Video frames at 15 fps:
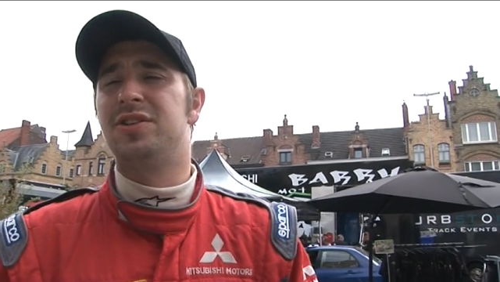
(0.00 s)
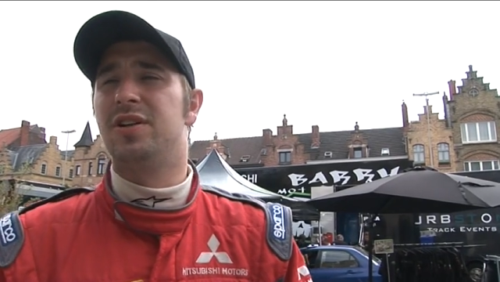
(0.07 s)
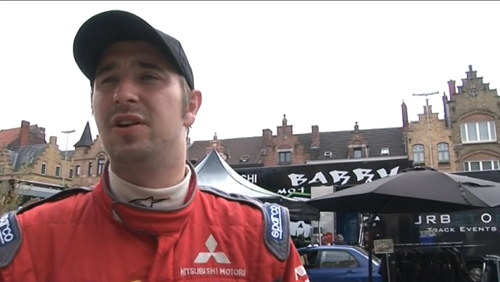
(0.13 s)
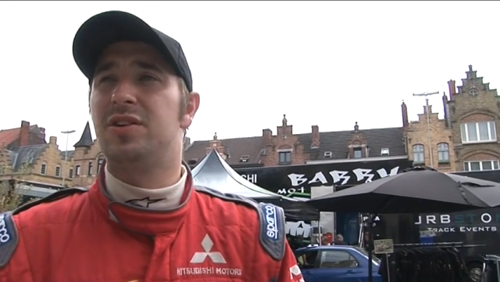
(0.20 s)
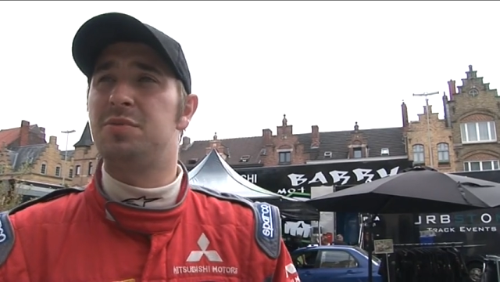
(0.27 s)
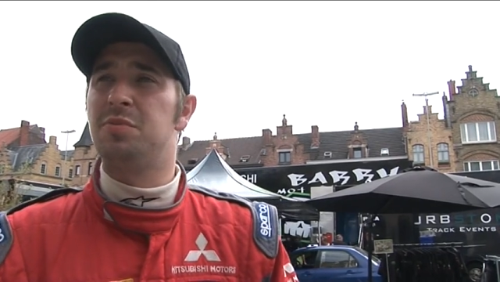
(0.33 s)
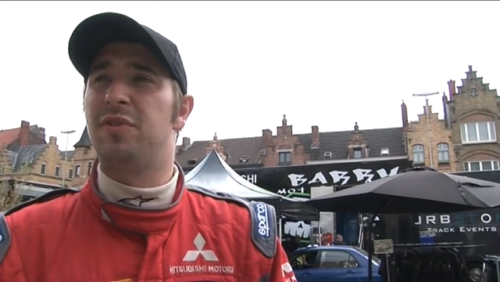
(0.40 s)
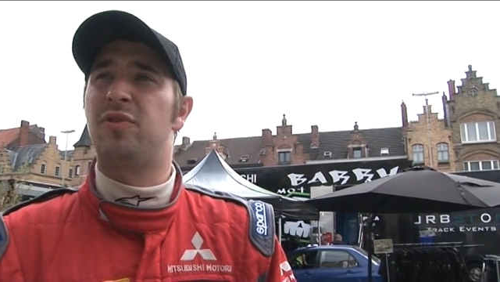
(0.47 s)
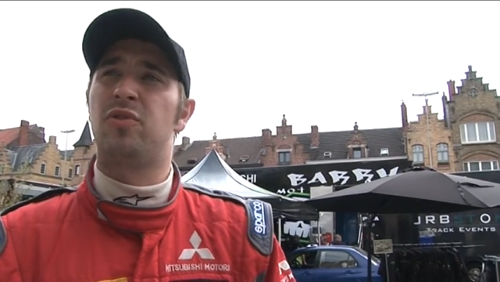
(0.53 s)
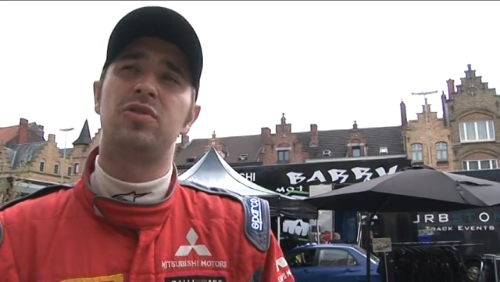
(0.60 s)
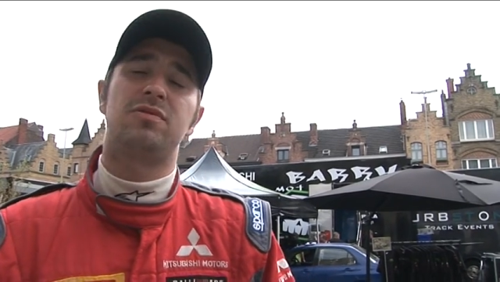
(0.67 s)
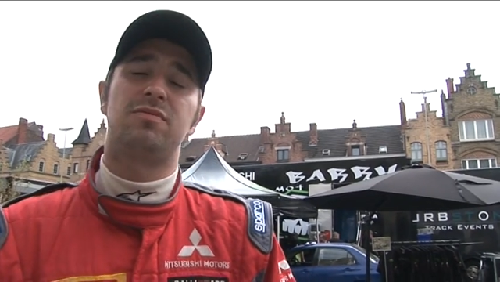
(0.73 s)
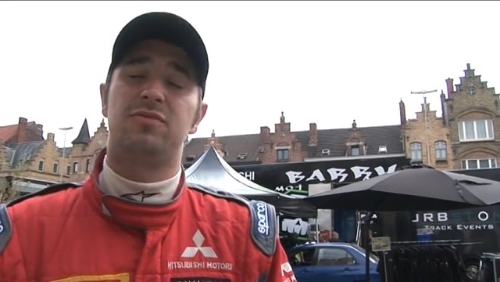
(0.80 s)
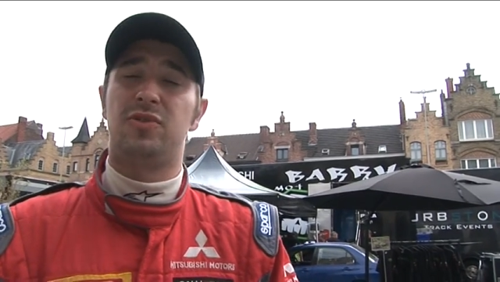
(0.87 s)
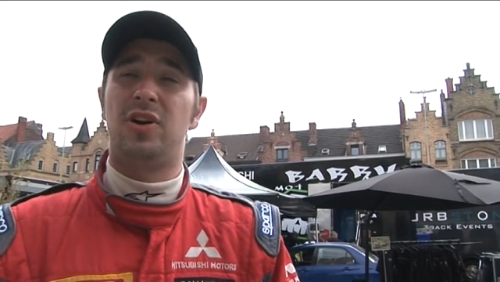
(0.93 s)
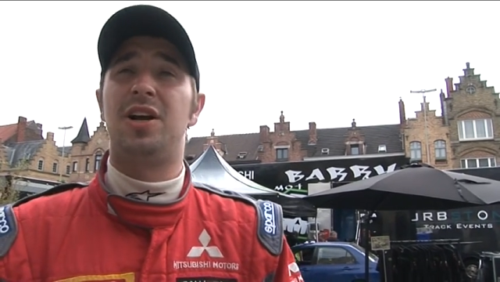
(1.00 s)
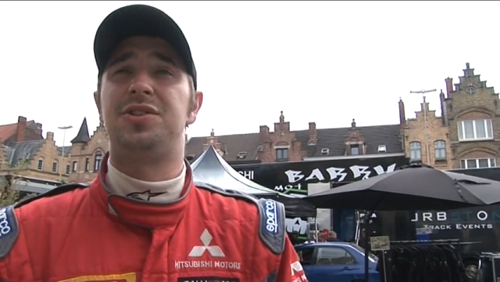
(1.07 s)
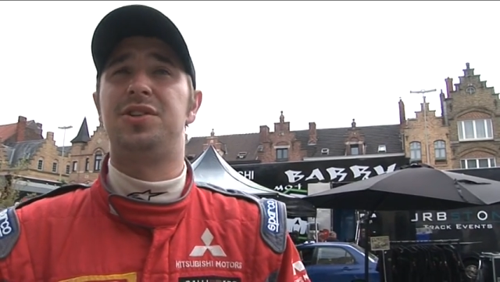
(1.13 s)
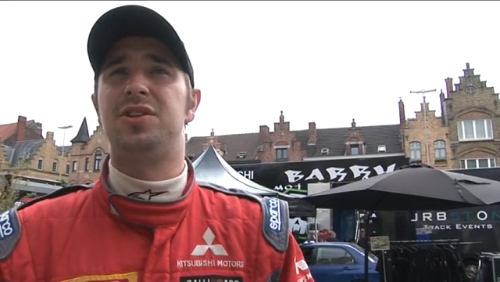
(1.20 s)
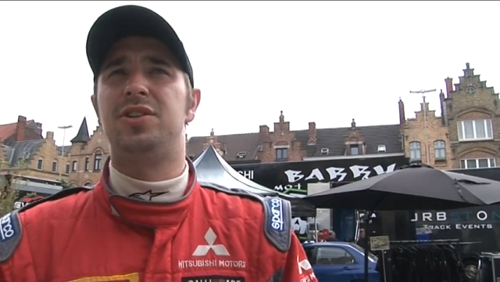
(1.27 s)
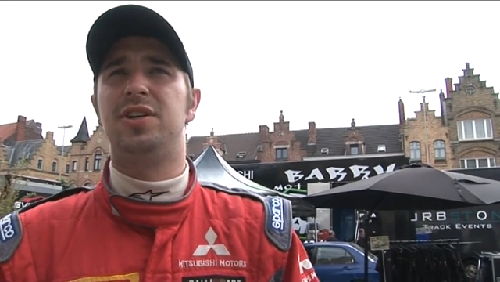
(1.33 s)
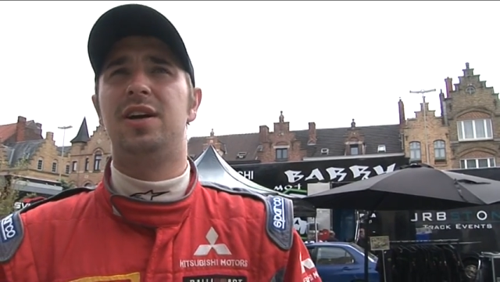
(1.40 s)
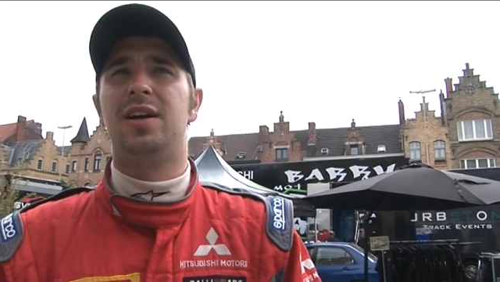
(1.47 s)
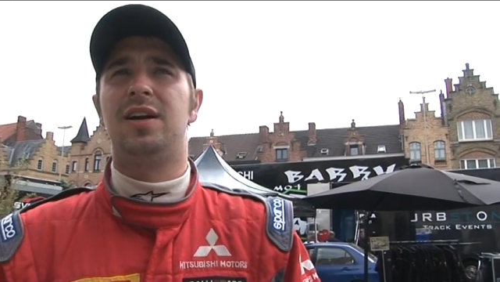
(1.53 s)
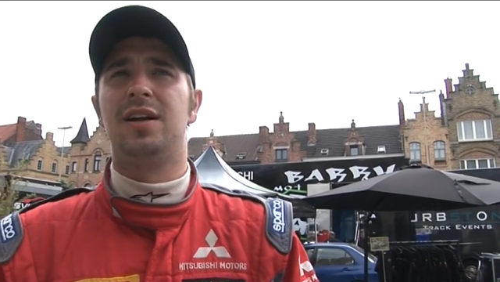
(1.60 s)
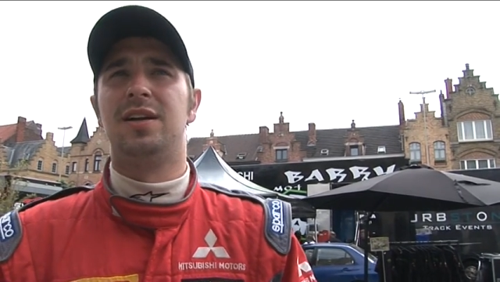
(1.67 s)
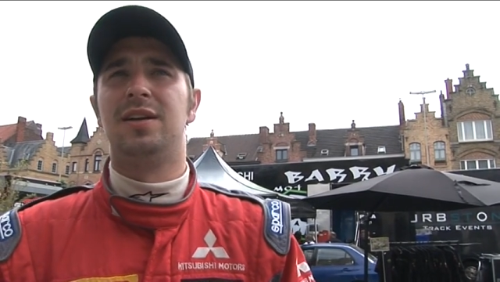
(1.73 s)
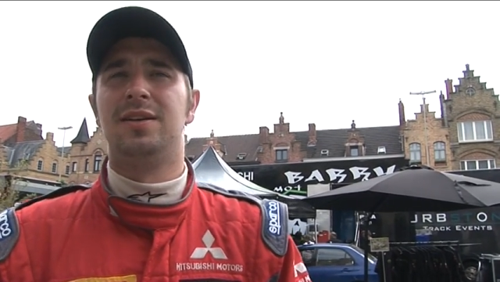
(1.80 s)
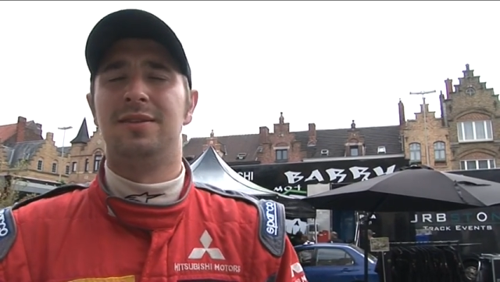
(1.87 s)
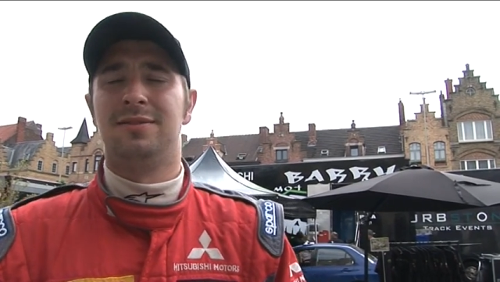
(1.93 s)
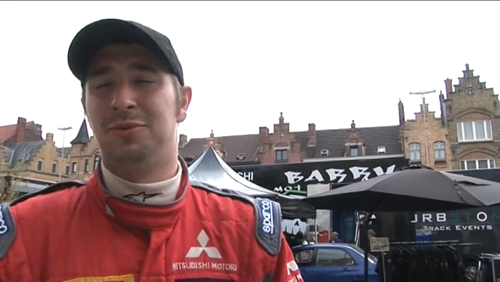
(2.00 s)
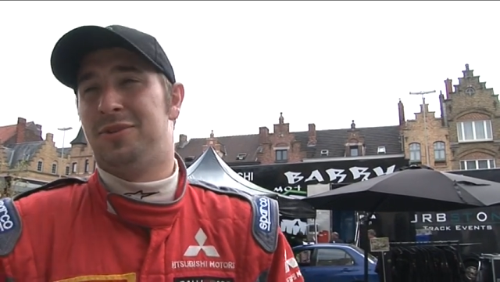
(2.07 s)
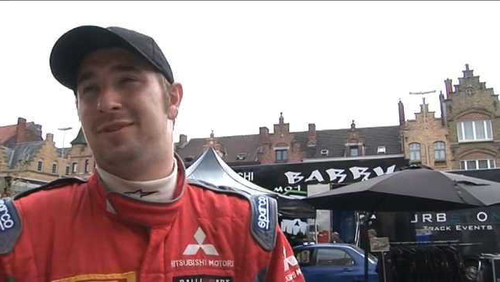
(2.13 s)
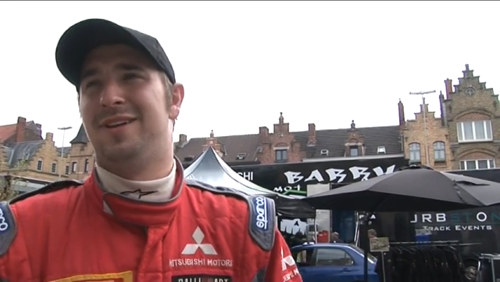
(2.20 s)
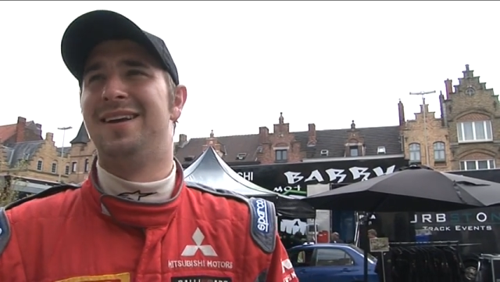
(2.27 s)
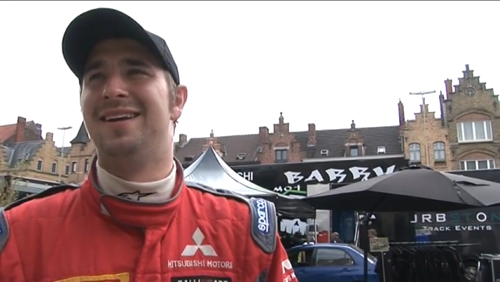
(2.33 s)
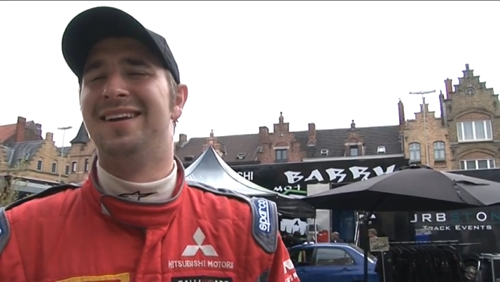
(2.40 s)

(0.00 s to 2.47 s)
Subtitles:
You know, this is my first crash this year. Just